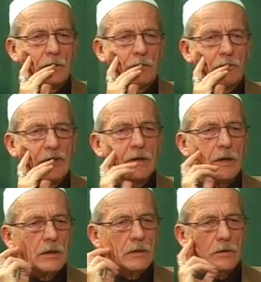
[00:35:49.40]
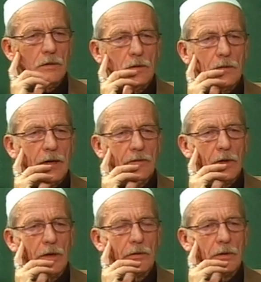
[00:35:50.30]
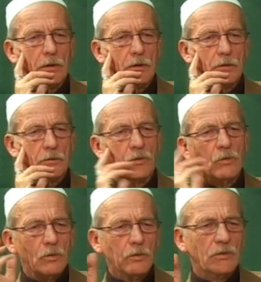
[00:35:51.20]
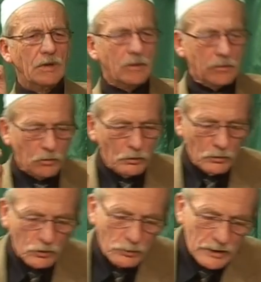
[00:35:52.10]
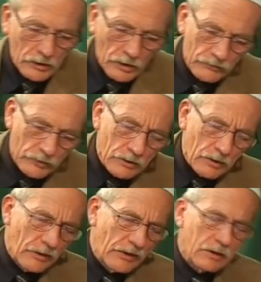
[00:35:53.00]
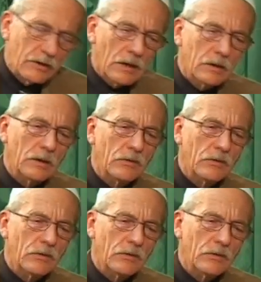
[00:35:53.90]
But then I had the honor to be a convert. I think that